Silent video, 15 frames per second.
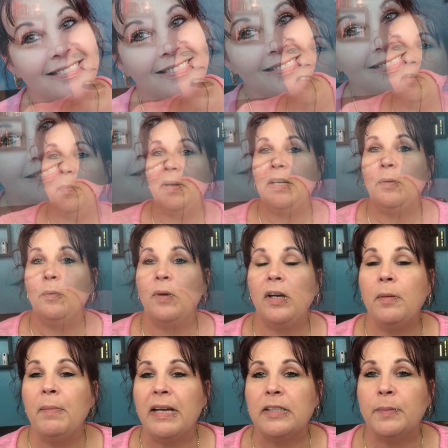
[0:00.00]
Hi everybody and
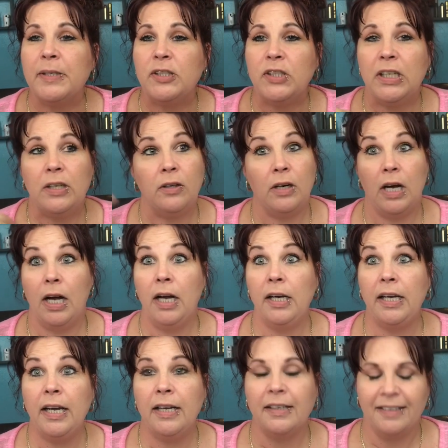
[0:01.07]
welcome back to my channel
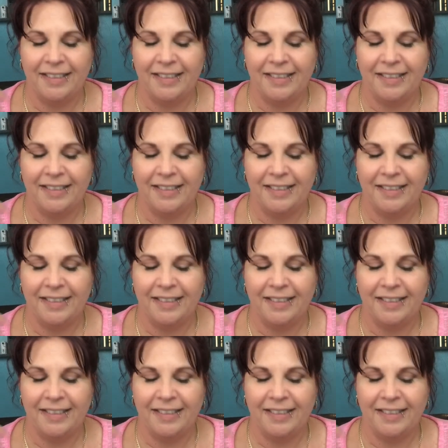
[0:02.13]
again.